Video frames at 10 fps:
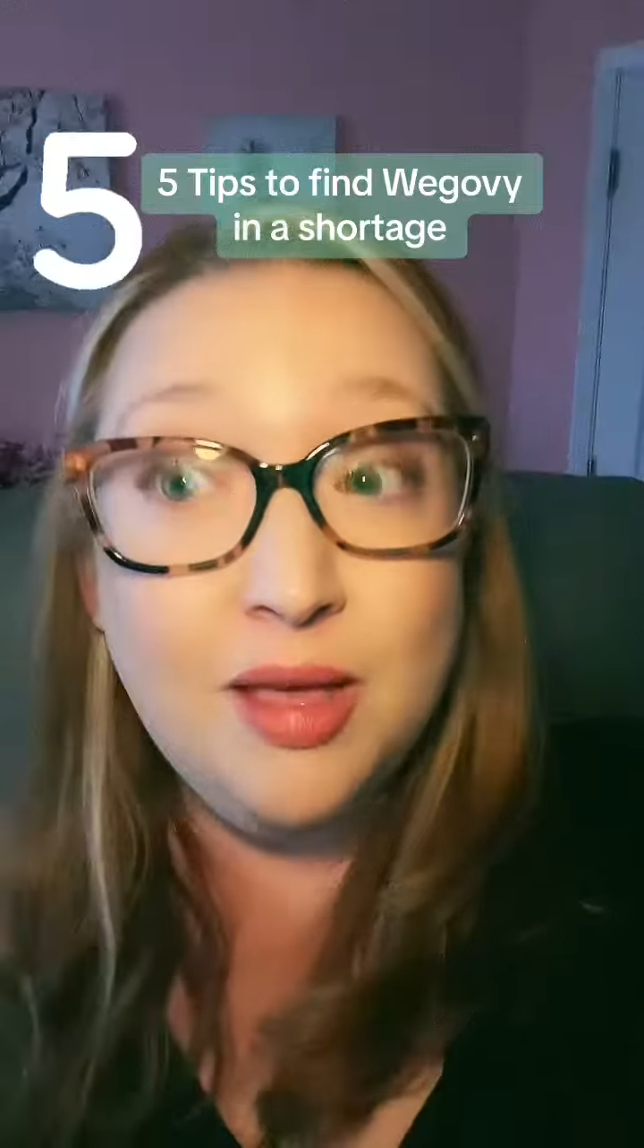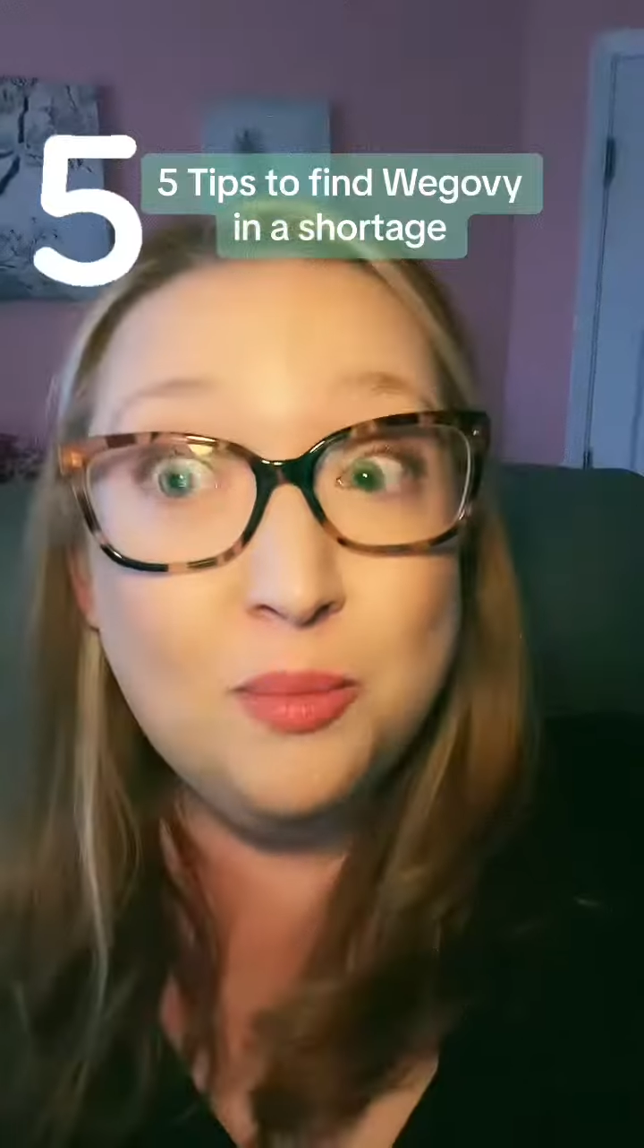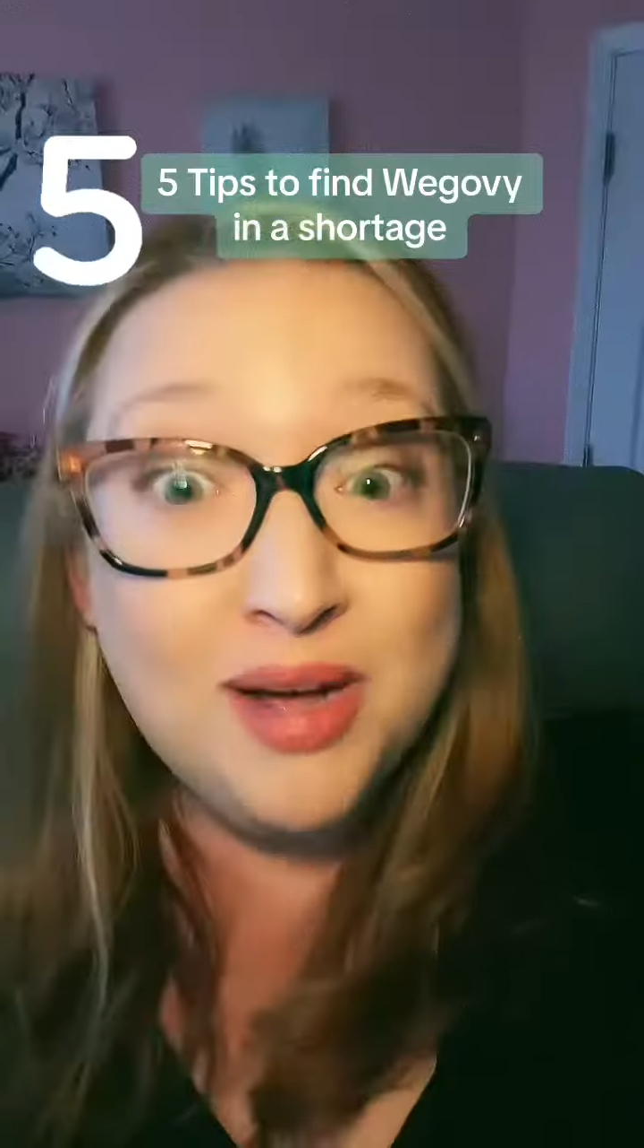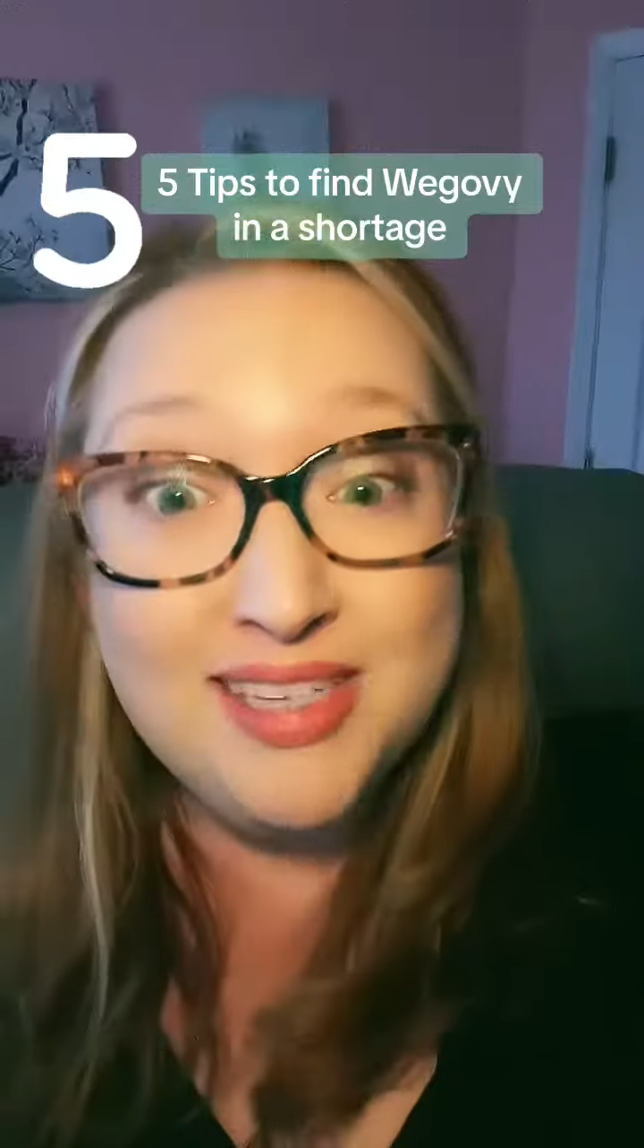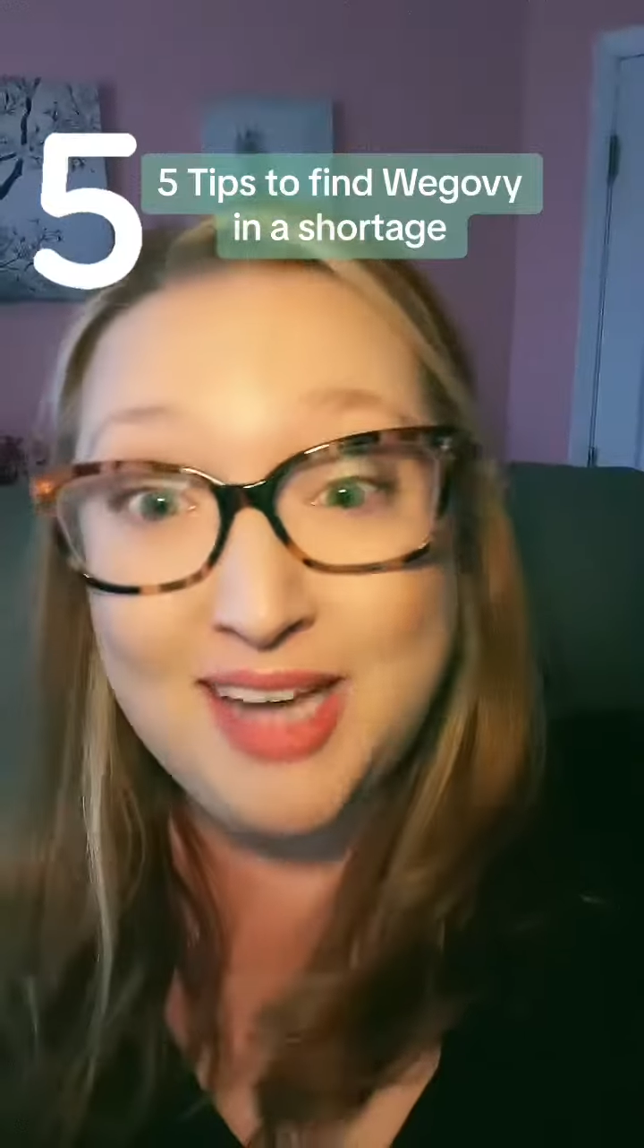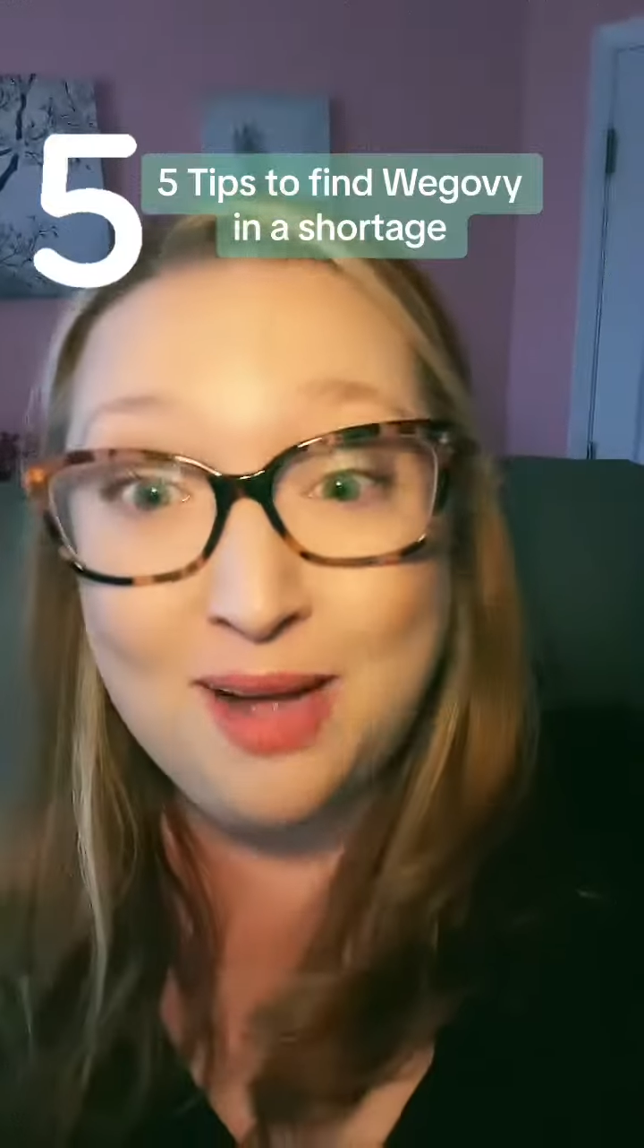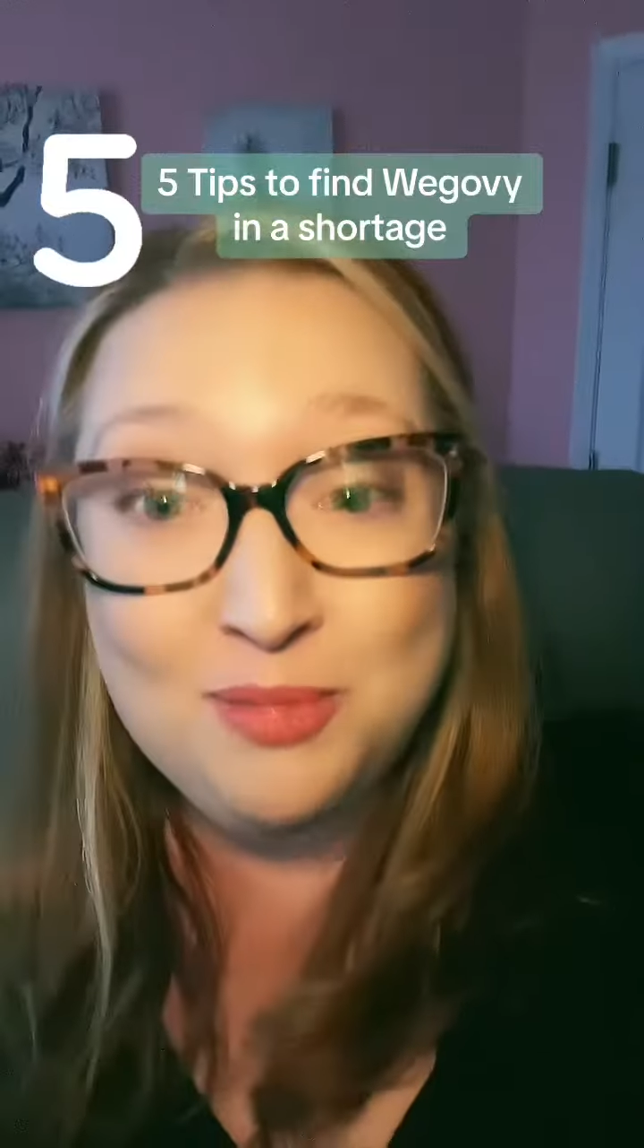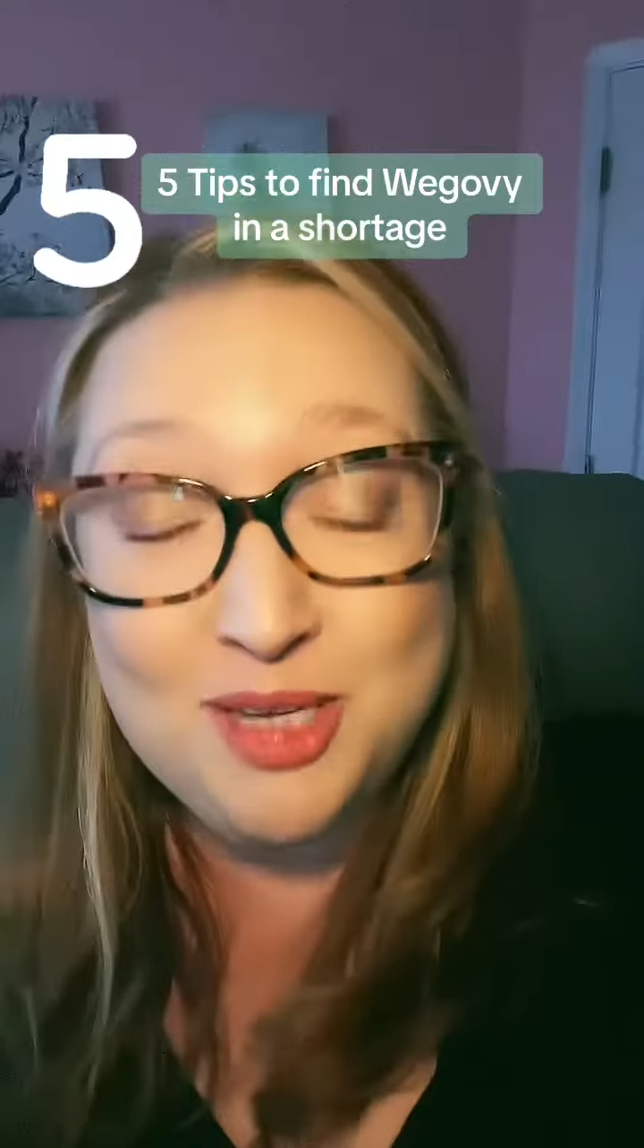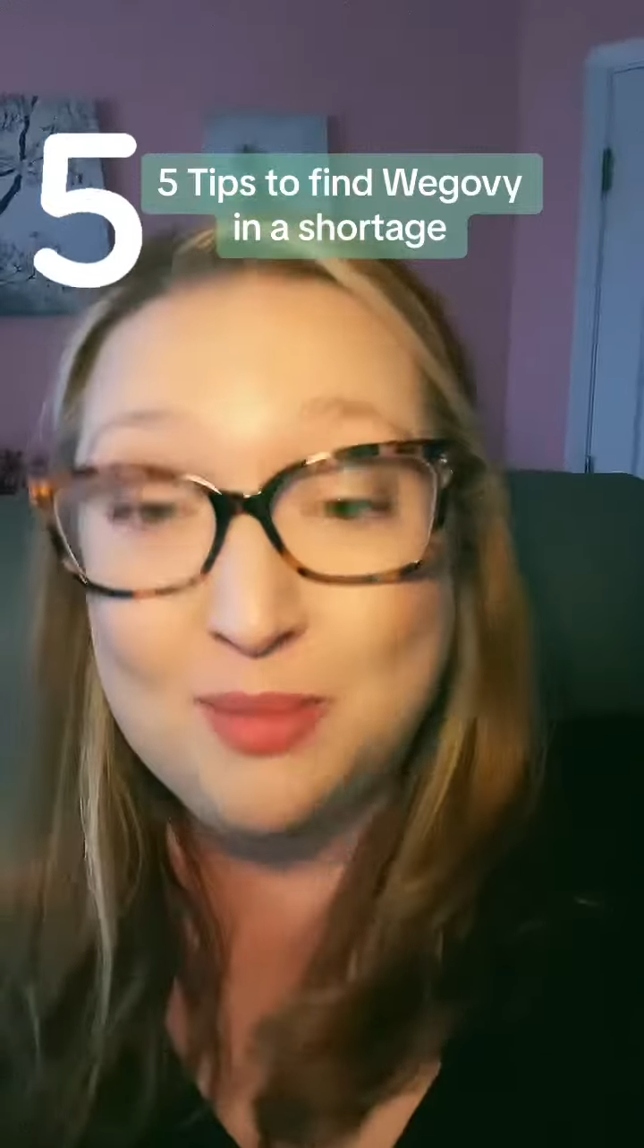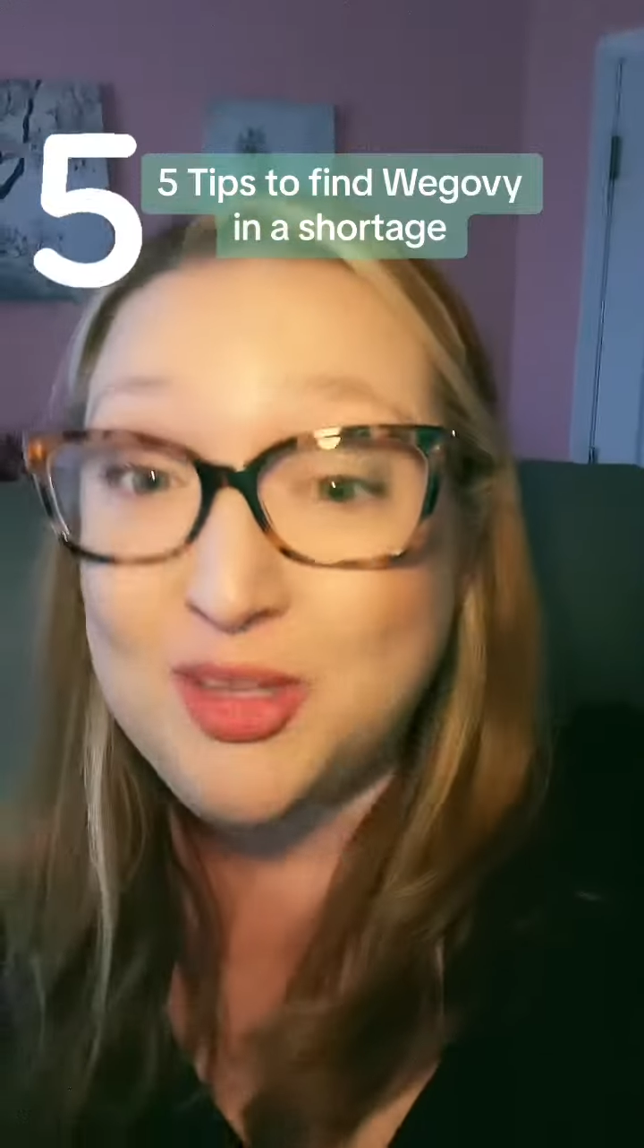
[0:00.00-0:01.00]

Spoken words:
My top tips